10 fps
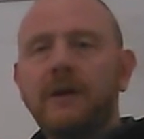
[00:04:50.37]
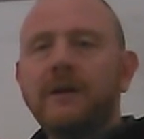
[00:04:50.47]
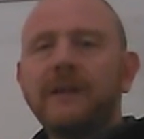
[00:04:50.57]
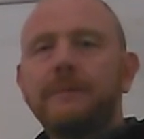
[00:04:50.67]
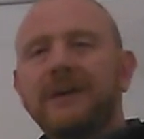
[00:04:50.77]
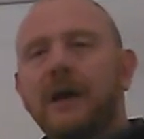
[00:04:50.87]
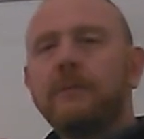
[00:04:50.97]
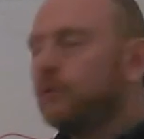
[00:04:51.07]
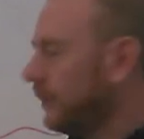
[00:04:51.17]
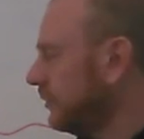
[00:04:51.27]
They become
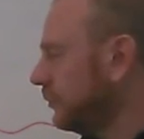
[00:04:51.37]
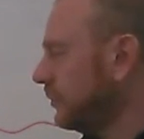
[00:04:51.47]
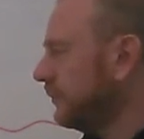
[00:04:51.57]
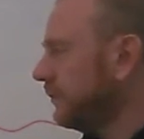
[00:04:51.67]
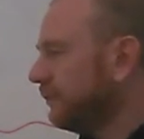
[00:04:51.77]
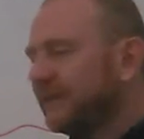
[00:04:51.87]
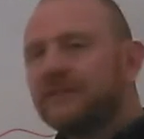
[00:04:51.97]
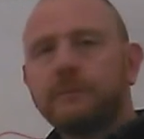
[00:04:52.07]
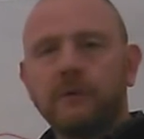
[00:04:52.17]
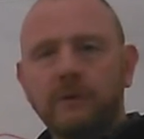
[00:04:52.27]
almost sort of
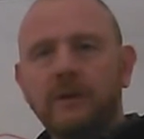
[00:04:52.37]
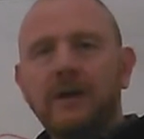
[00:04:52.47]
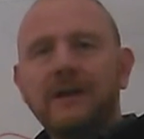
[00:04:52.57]
visible